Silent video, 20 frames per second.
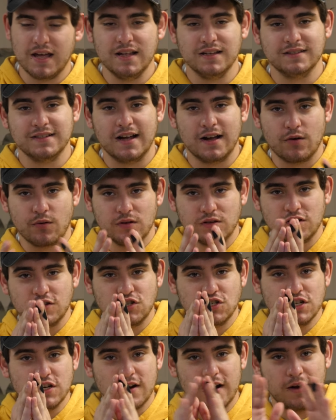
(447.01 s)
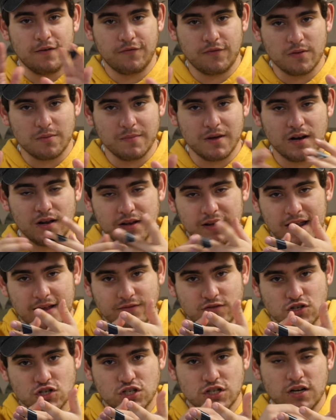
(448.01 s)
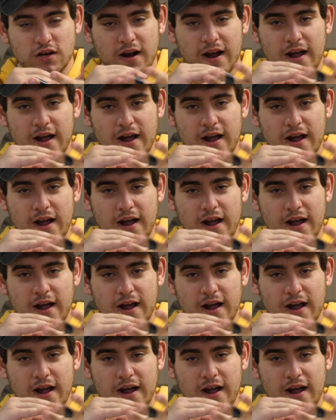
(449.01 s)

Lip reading: it's not going to shear out from the middle. It had to shear